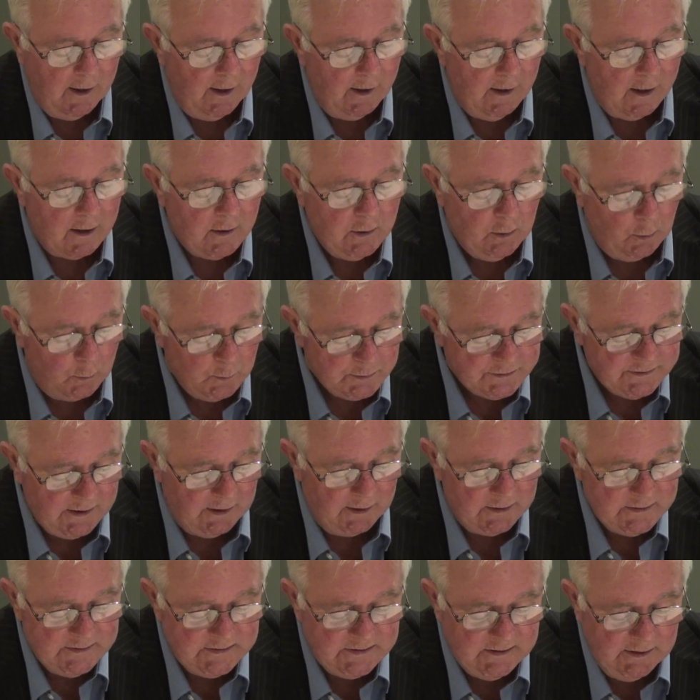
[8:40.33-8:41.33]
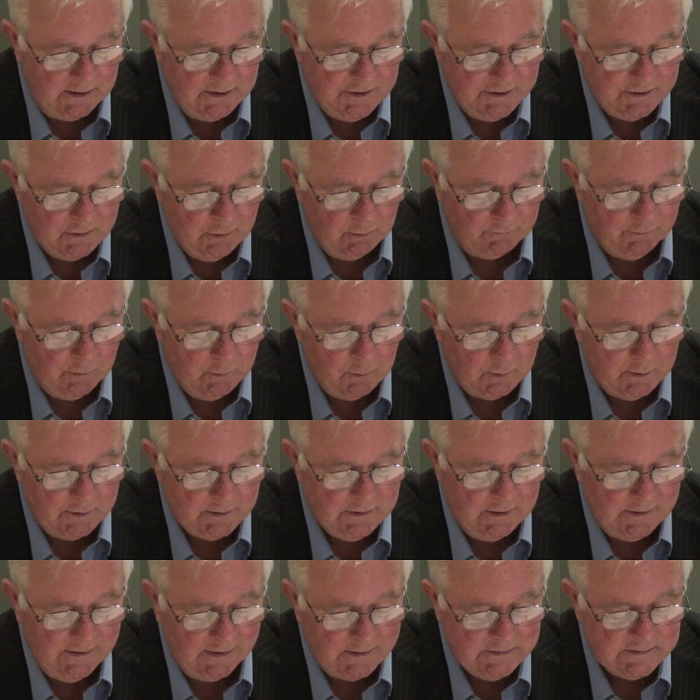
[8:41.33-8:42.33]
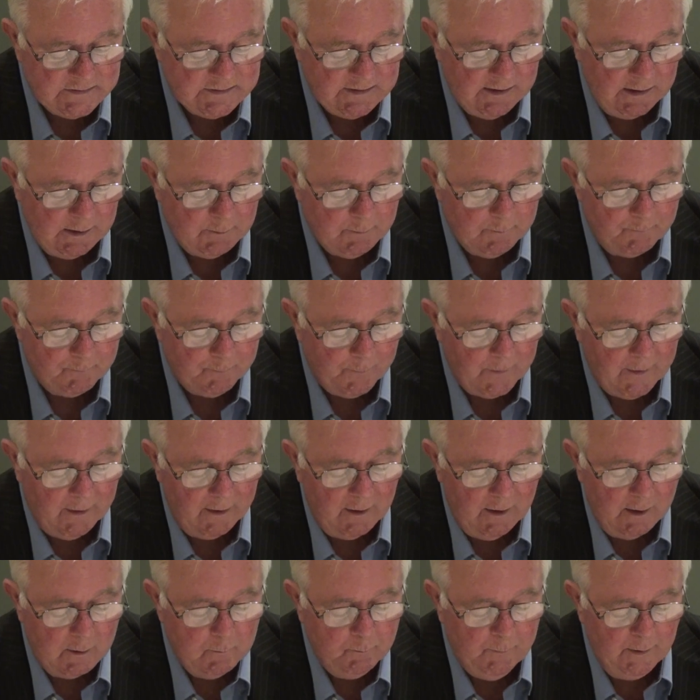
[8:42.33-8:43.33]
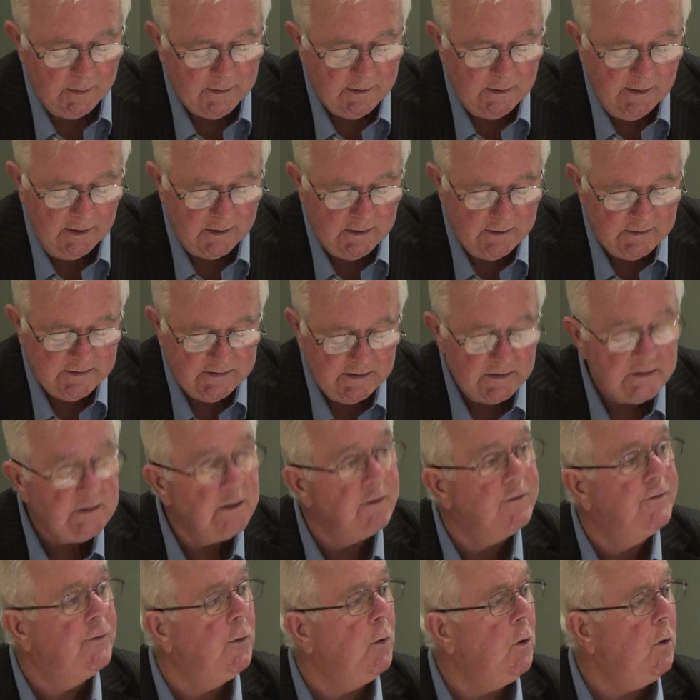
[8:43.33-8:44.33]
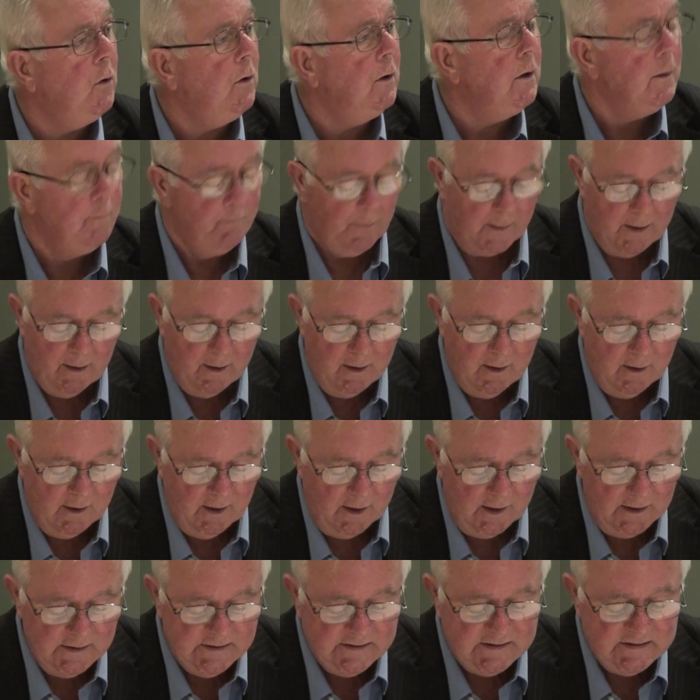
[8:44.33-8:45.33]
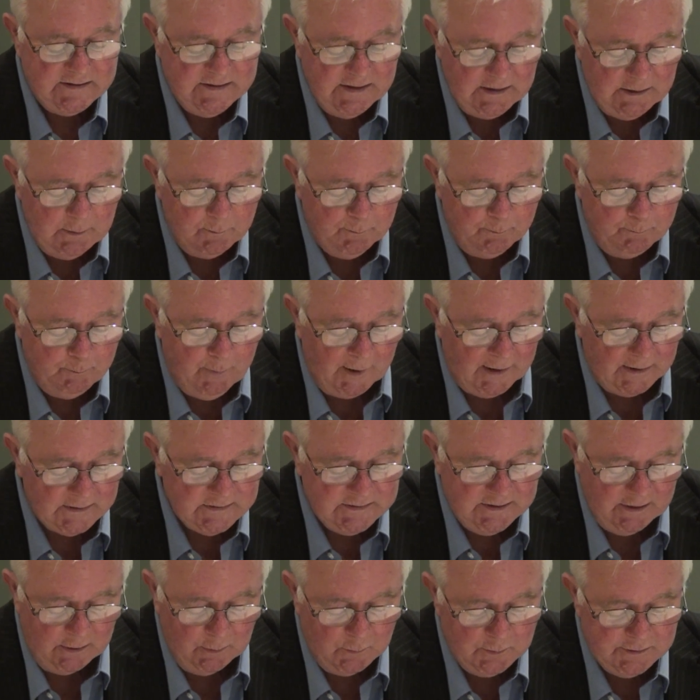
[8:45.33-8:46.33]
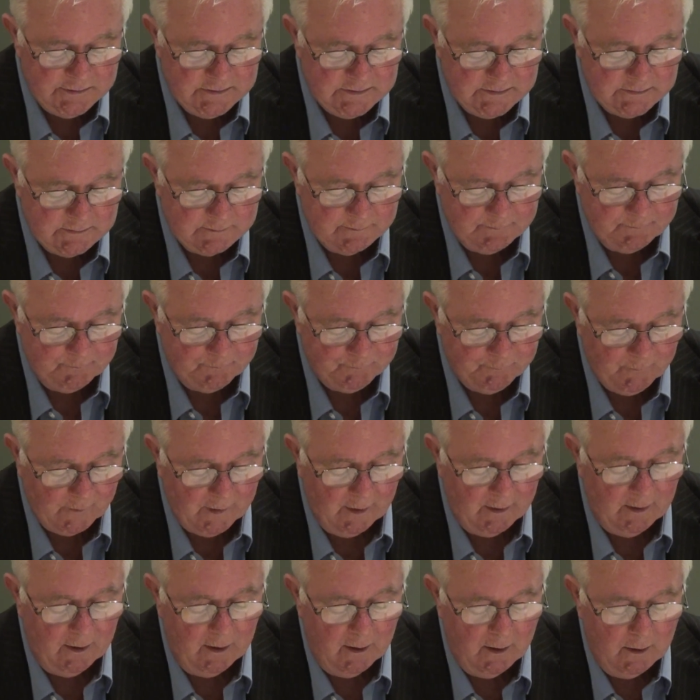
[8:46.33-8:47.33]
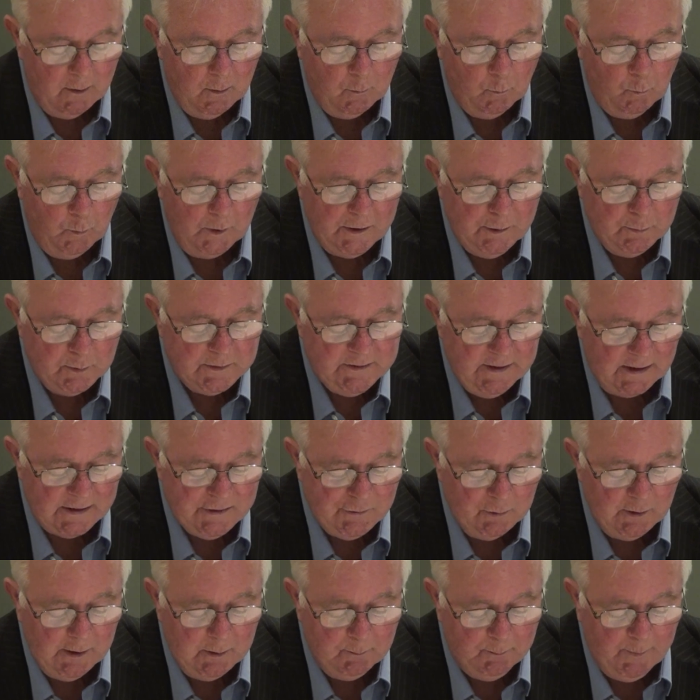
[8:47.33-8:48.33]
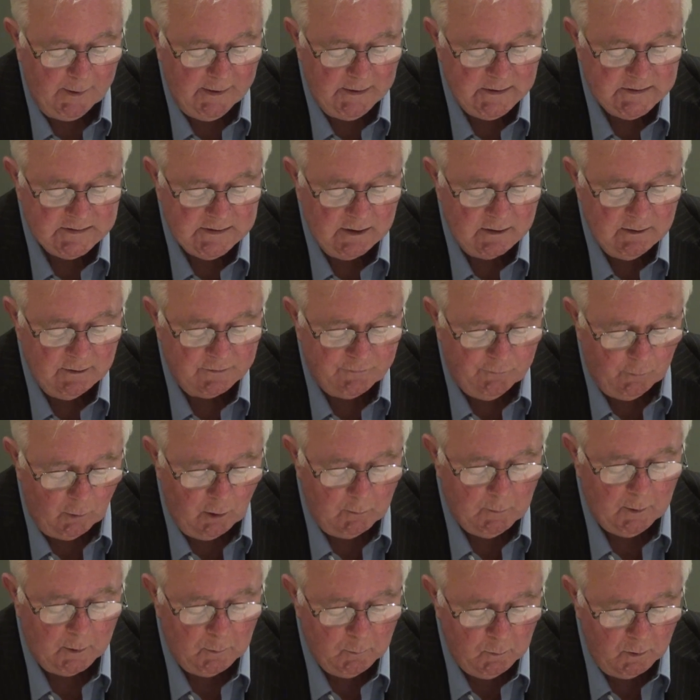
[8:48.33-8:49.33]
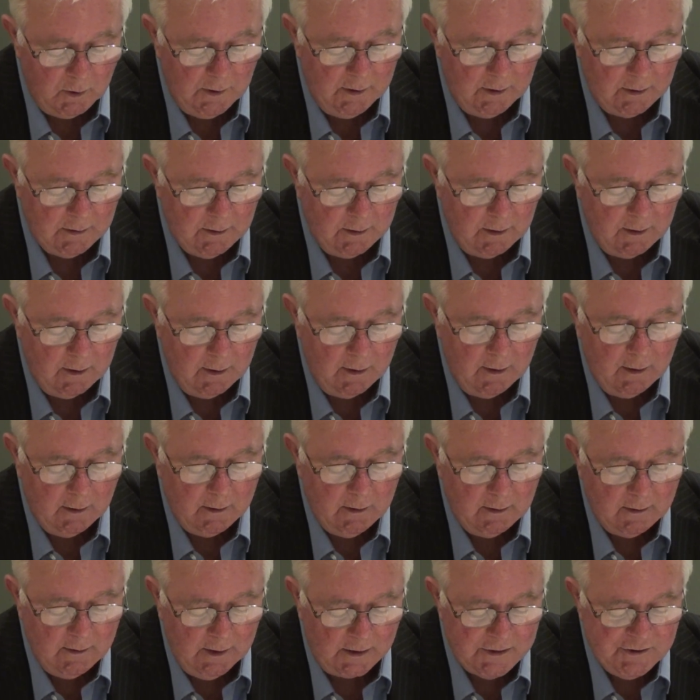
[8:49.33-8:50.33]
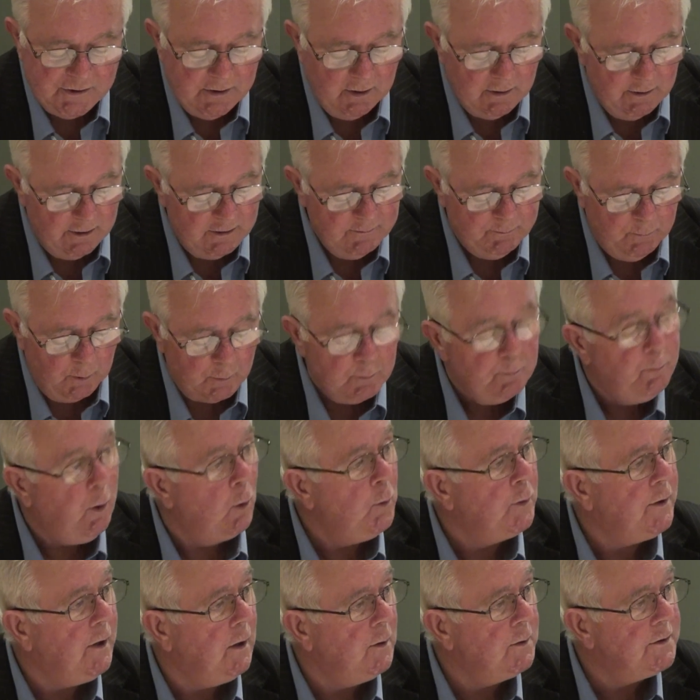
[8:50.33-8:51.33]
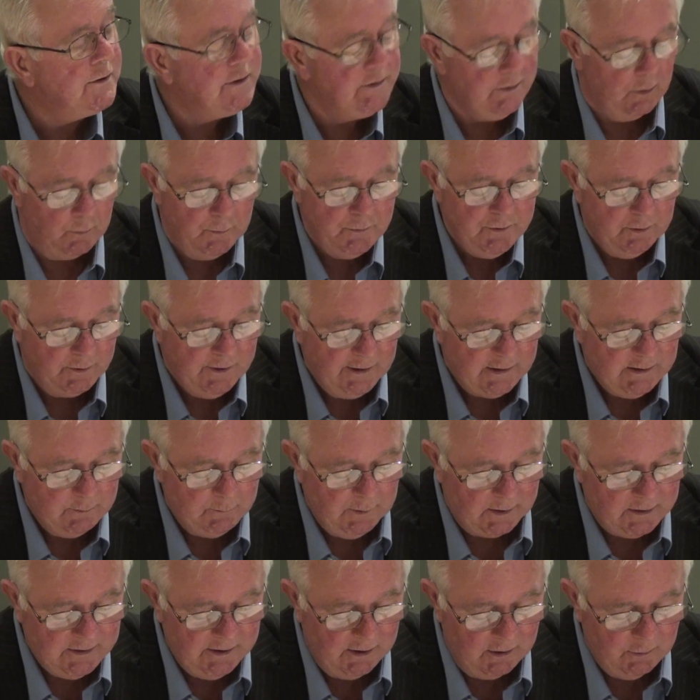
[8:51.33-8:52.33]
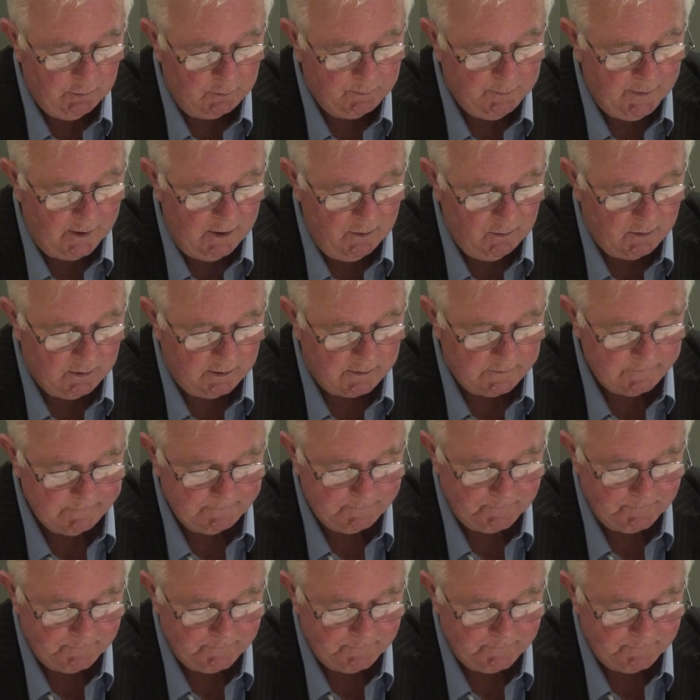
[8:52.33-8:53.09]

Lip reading: A Coast Guard station overlooking the landscape, built in 1864. A sea baths house, which was actually based in the former Royal National Lifeboat Boathouse underneath the Martello Tower.